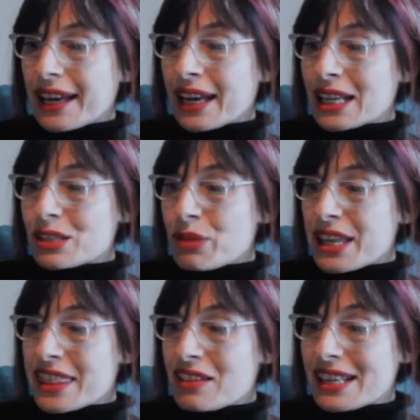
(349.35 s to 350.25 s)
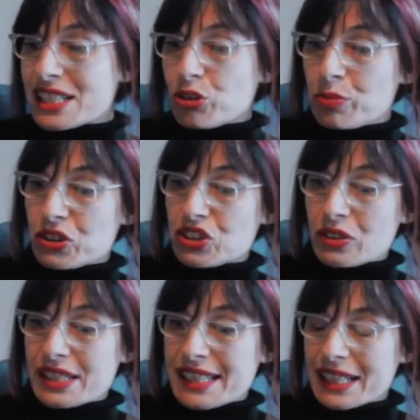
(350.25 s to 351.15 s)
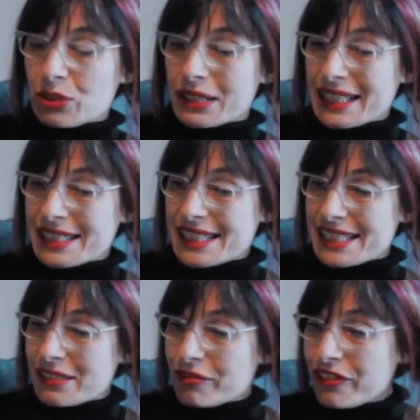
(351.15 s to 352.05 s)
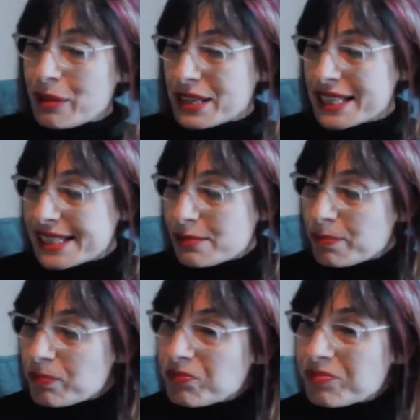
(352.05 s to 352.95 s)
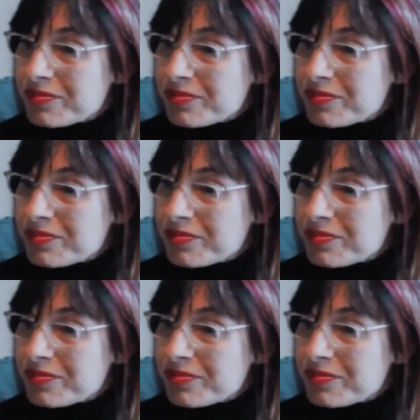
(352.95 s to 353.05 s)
and my theoretical books on psychoanalysis and feminism.